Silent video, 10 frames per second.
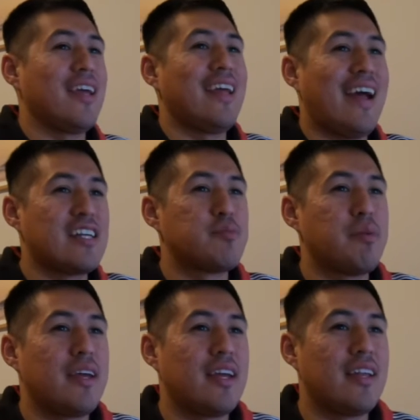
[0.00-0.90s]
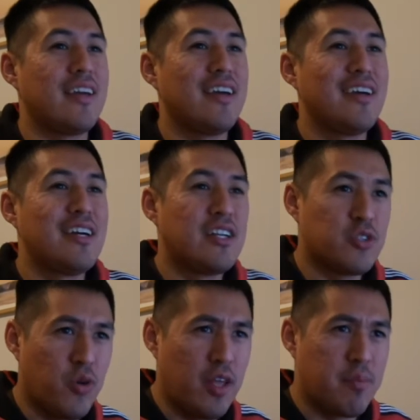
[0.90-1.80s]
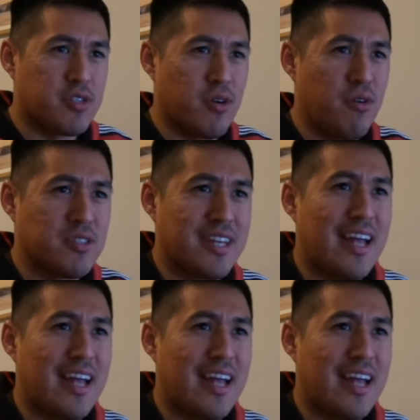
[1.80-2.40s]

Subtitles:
It has been 20 episodes,